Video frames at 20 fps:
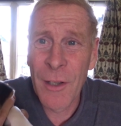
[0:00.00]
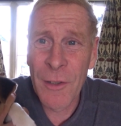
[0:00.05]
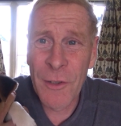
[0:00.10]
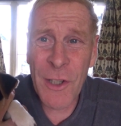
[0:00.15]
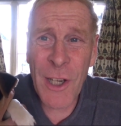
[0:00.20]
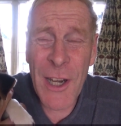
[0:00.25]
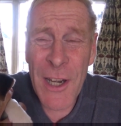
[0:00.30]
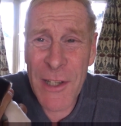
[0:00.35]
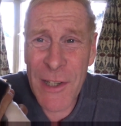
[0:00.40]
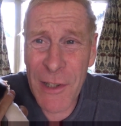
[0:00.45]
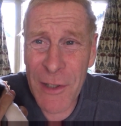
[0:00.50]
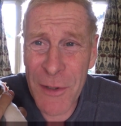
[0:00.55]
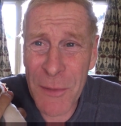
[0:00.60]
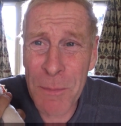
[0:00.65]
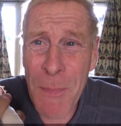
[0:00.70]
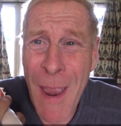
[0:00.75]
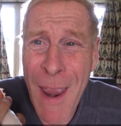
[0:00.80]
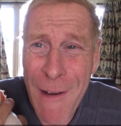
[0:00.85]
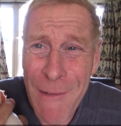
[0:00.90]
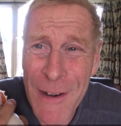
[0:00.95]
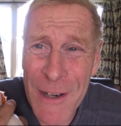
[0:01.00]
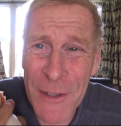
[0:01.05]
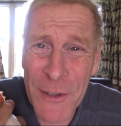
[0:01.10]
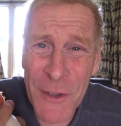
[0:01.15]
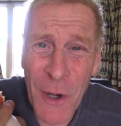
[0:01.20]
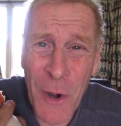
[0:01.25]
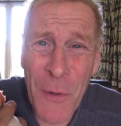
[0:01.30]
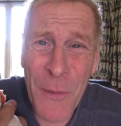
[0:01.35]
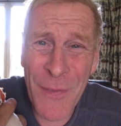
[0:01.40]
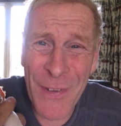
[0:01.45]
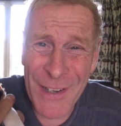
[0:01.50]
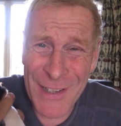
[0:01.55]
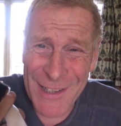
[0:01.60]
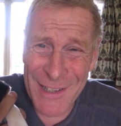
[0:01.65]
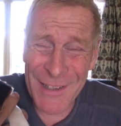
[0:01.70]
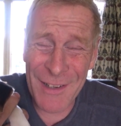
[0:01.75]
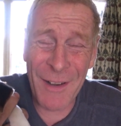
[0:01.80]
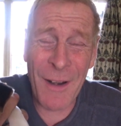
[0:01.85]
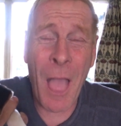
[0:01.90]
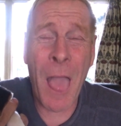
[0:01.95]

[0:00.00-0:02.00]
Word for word: Jesus, Mary and Jovis.